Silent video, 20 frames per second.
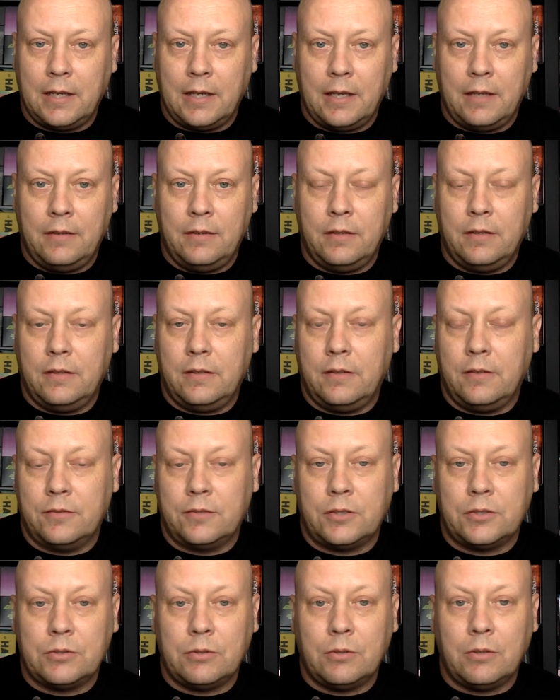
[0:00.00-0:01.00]
And
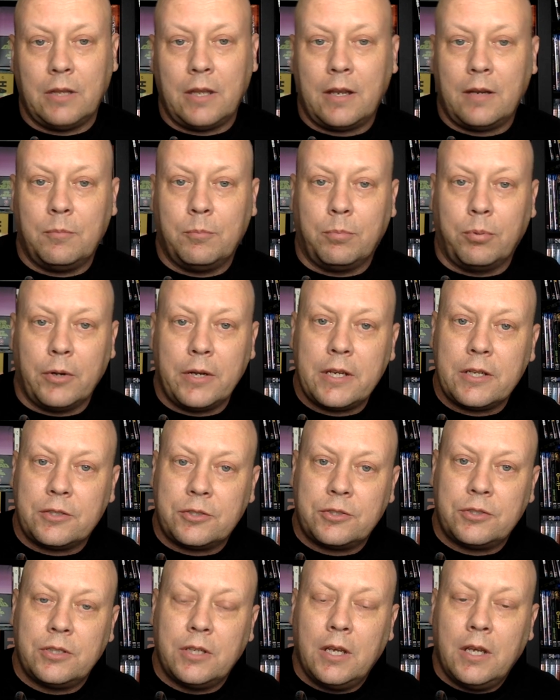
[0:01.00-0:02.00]
there's also a lot of
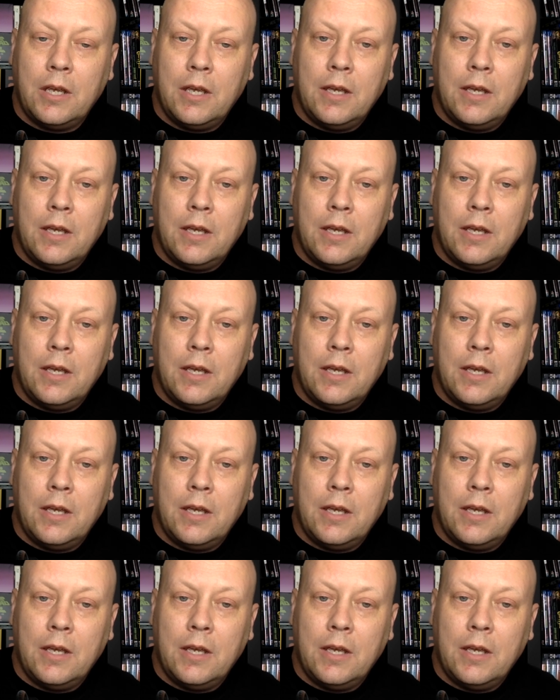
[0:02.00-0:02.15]
British